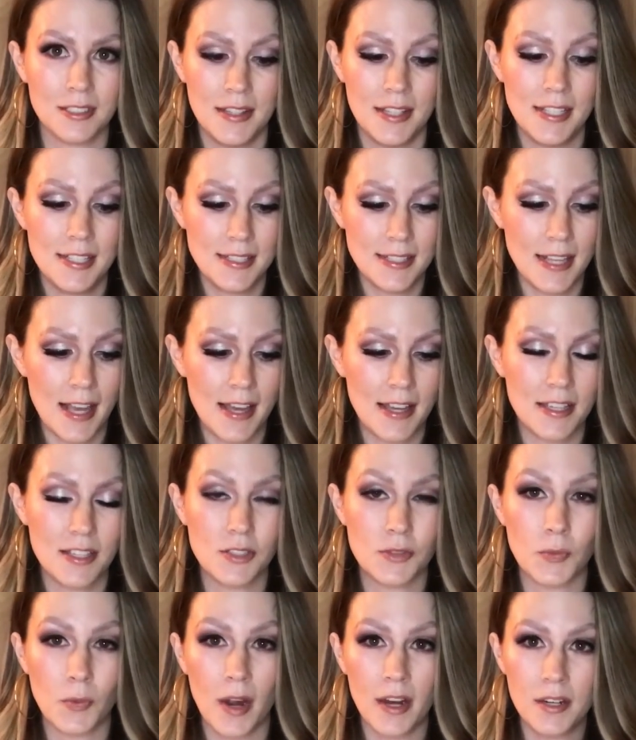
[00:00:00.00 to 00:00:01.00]
This set
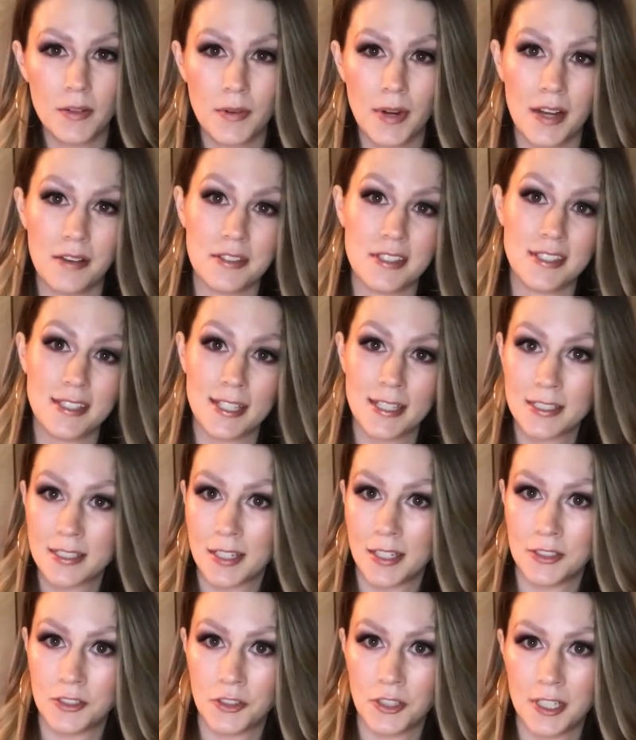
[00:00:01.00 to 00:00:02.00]
is right around
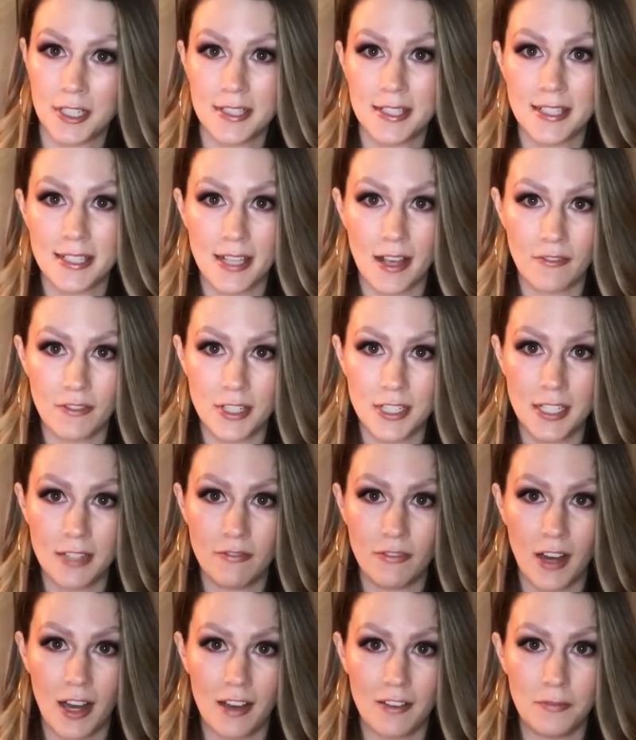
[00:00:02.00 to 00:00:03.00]

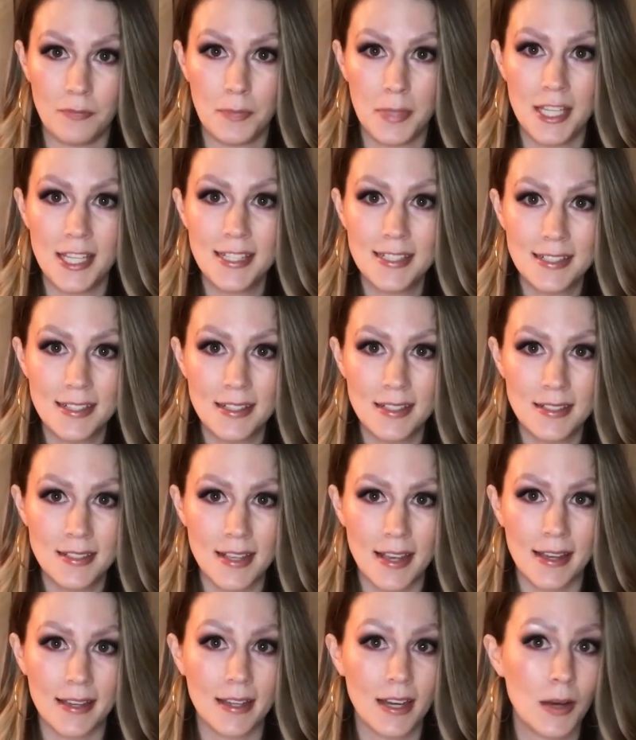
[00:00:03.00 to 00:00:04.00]
675 pieces
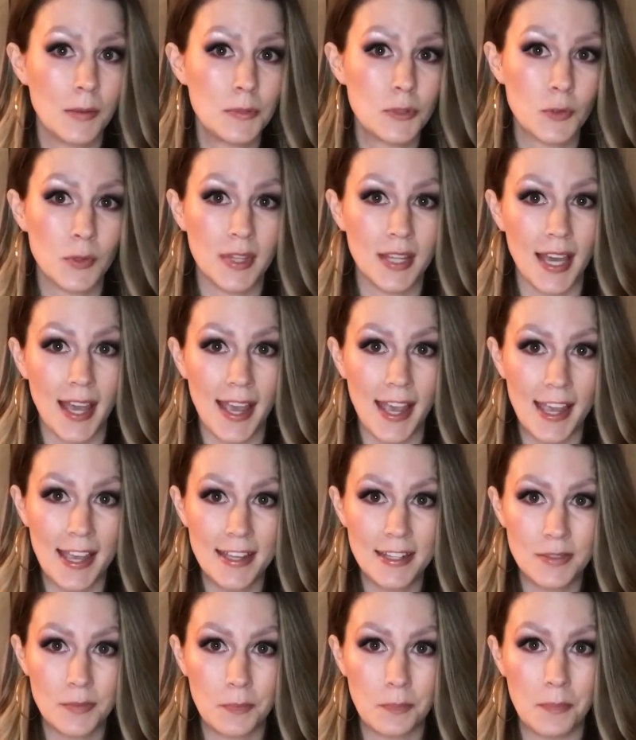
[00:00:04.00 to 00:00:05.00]
and comes with
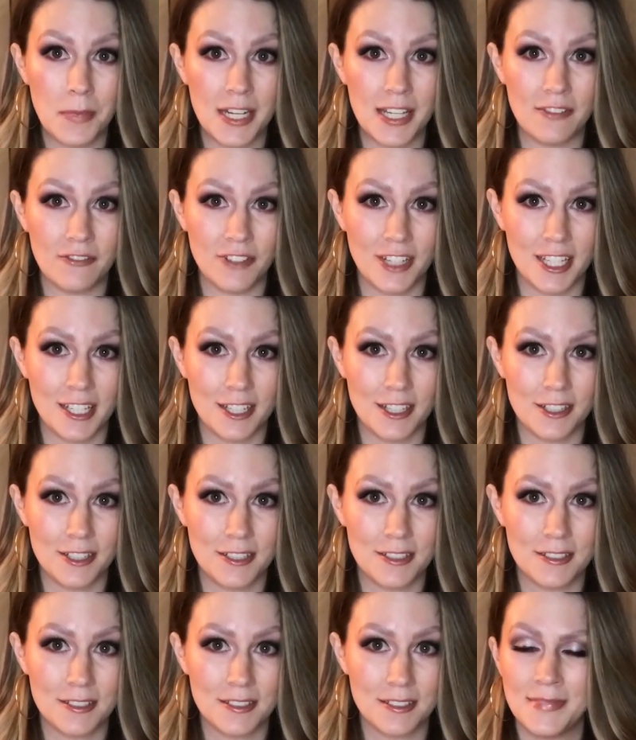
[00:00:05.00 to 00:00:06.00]
8
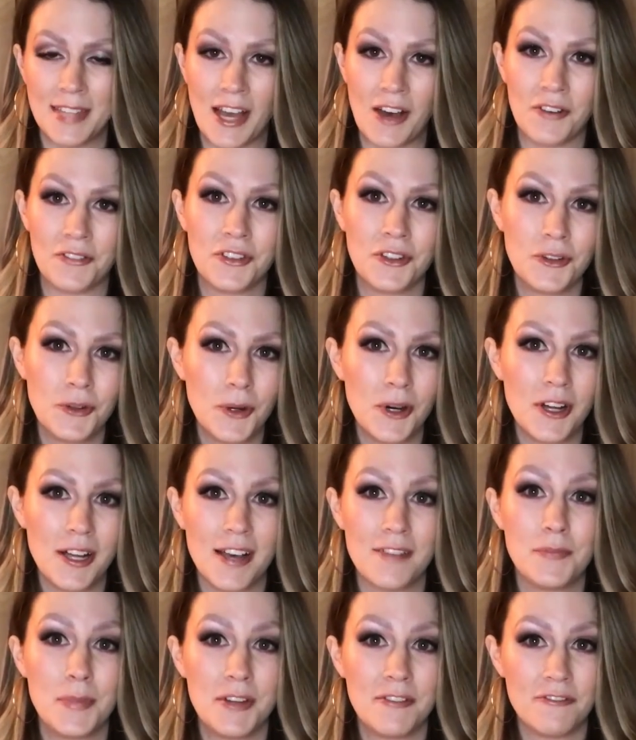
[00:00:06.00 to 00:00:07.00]
minifigures. Now if you all
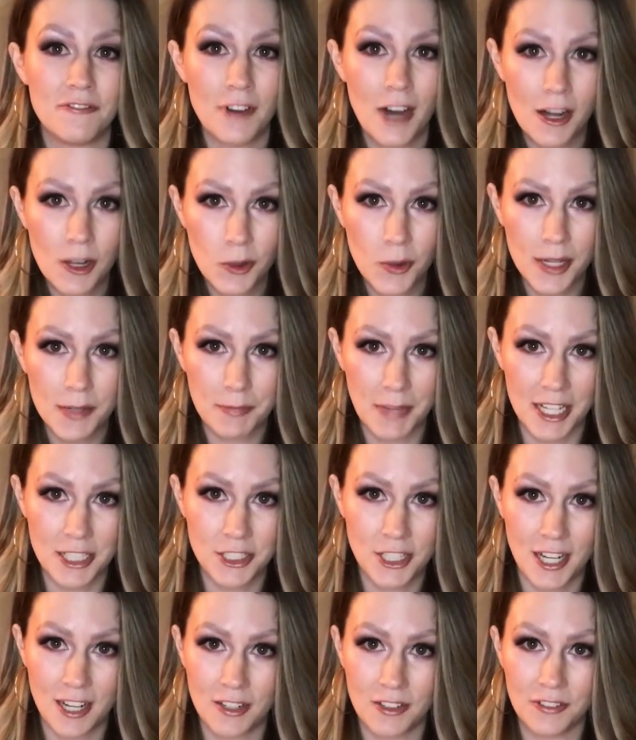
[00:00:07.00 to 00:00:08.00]
have been following my
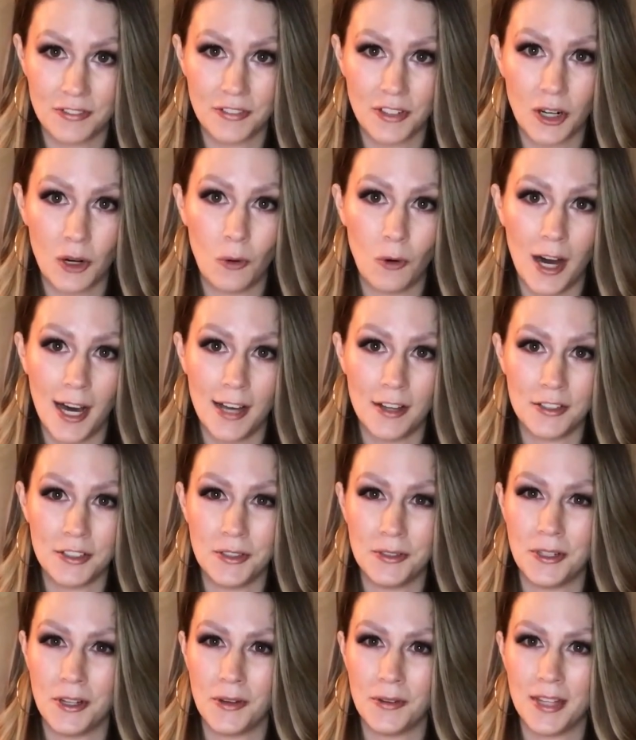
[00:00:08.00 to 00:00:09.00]
channel for a while,
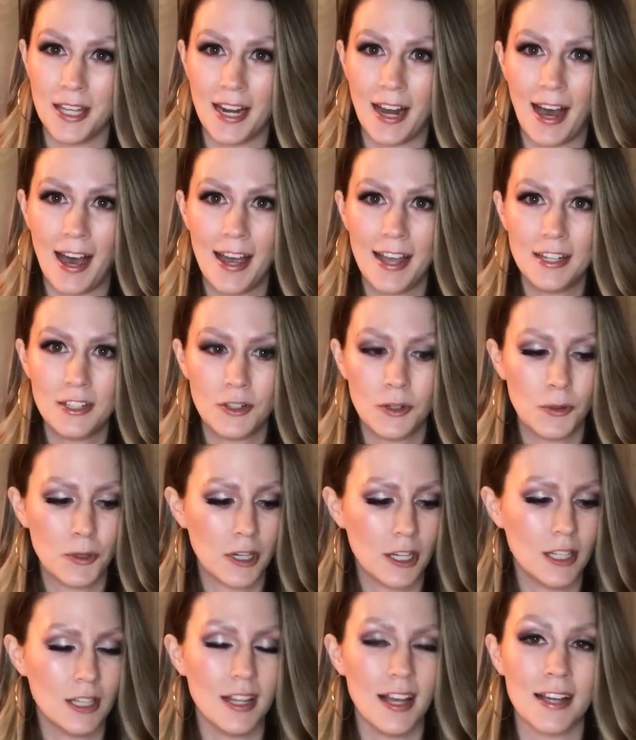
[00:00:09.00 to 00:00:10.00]
you know that I don't
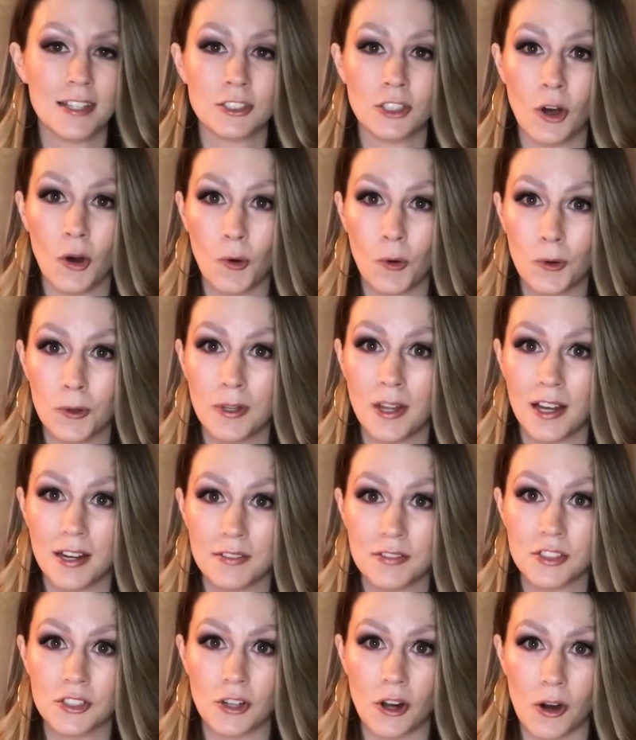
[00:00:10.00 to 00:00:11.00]
collect a whole lot
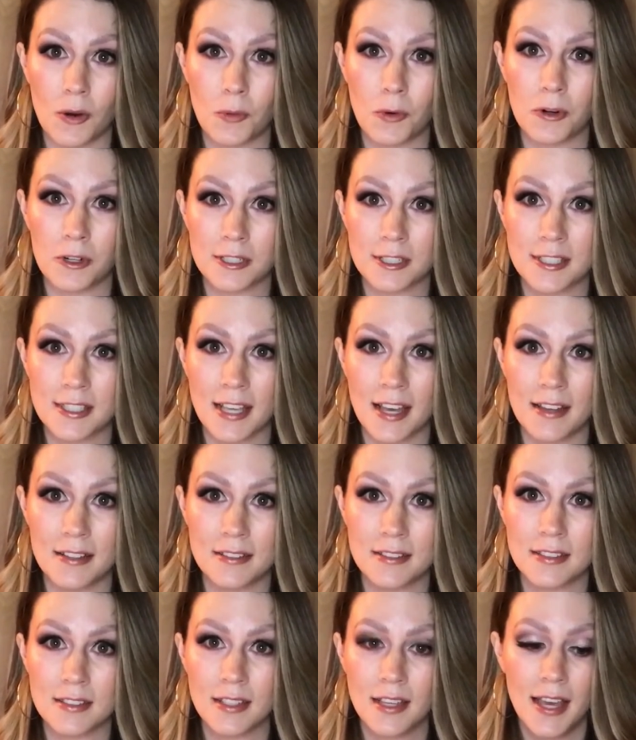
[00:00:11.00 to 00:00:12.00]
of Star Wars
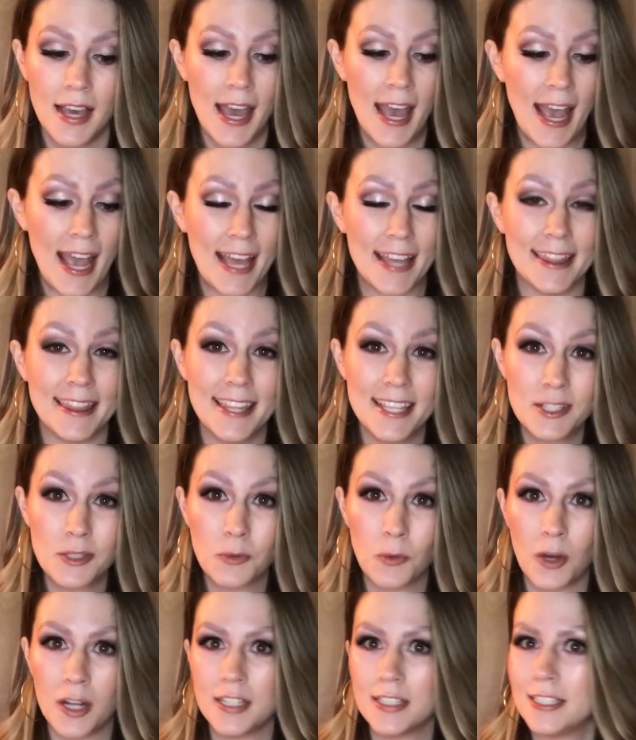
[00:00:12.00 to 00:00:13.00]
sets, and this
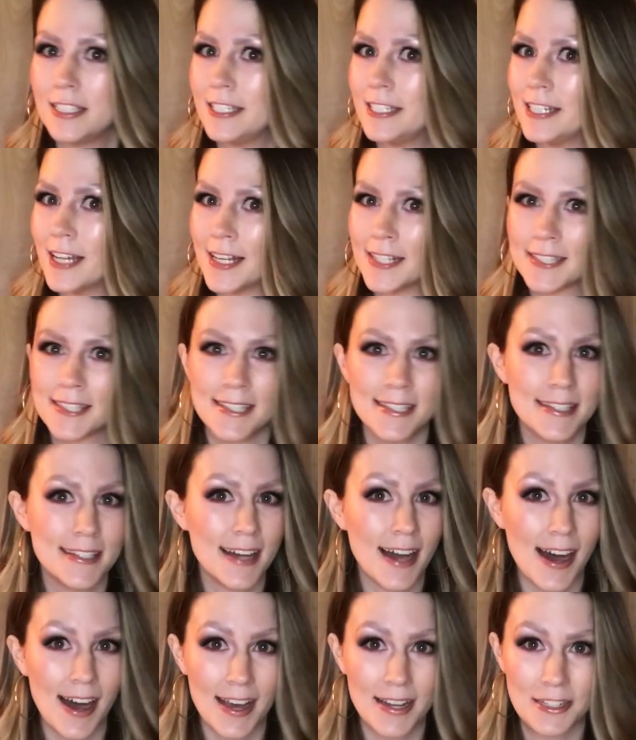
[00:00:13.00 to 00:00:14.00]
one does
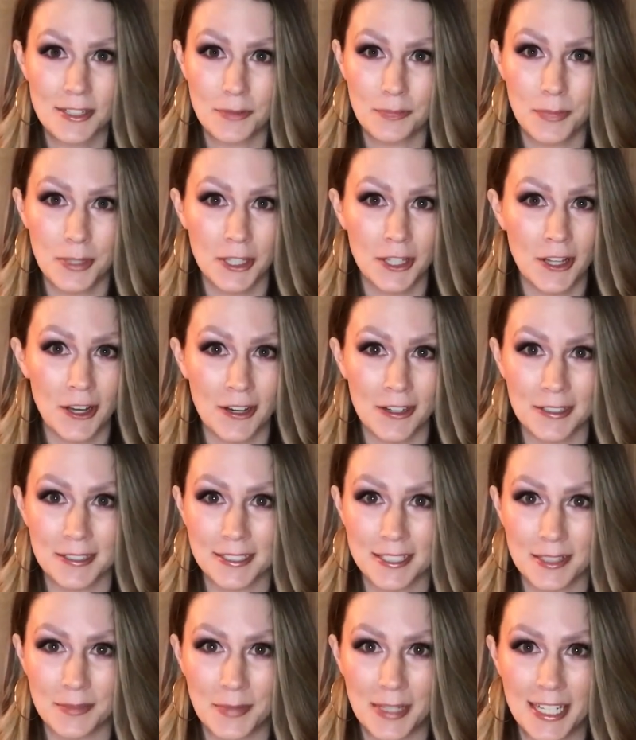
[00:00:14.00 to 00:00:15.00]
not belong
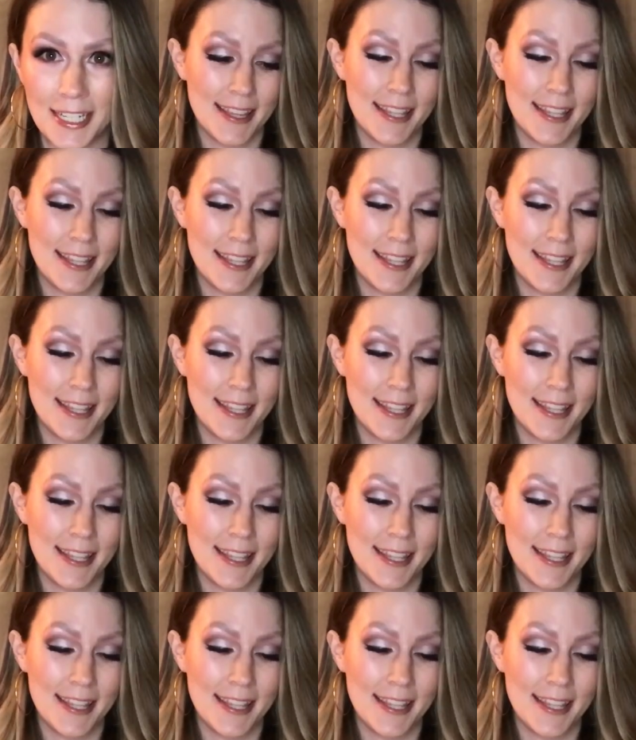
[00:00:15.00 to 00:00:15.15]
to me.